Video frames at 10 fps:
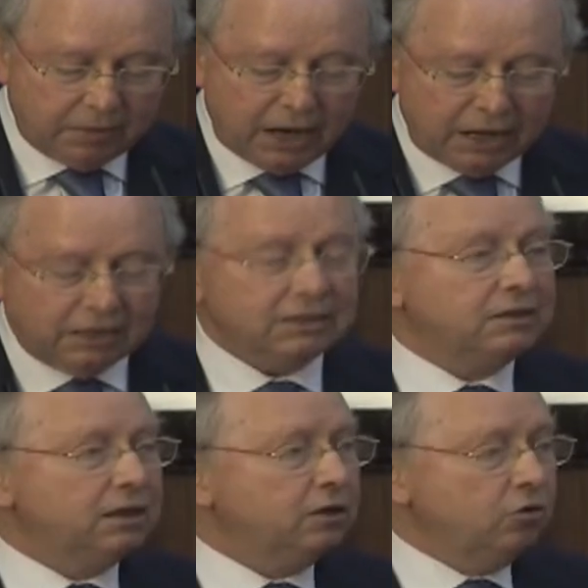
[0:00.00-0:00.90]
many
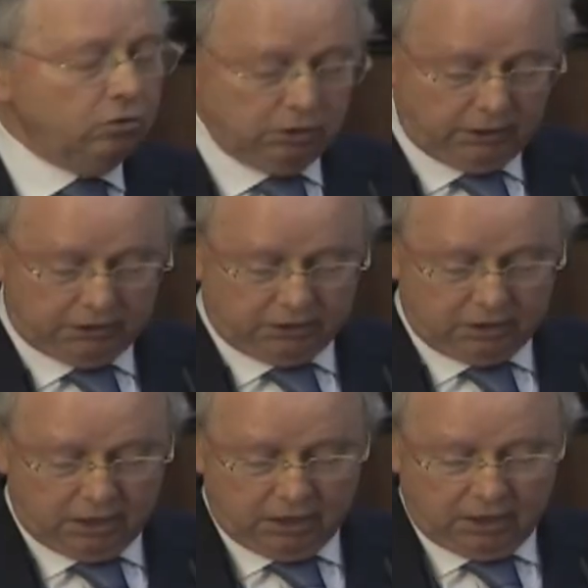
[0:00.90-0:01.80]

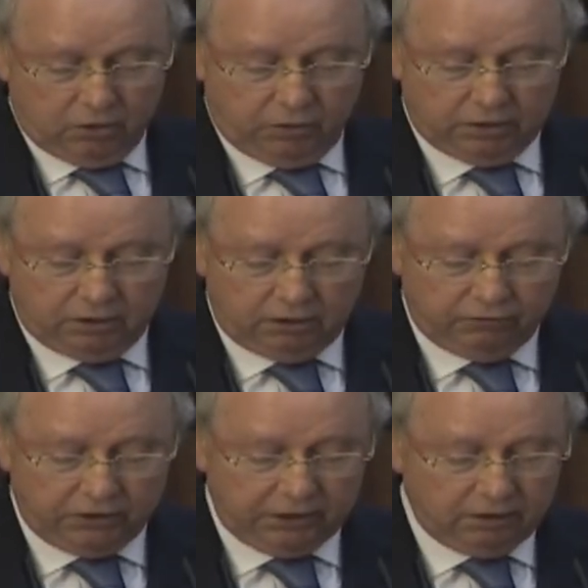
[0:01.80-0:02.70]
stakeholders, with
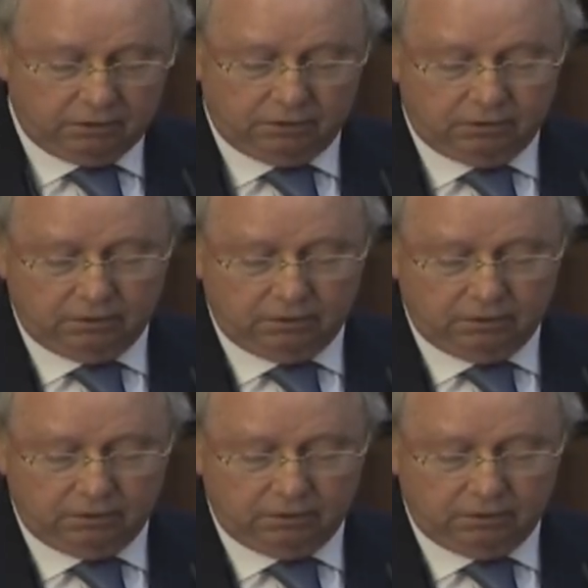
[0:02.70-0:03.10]
different,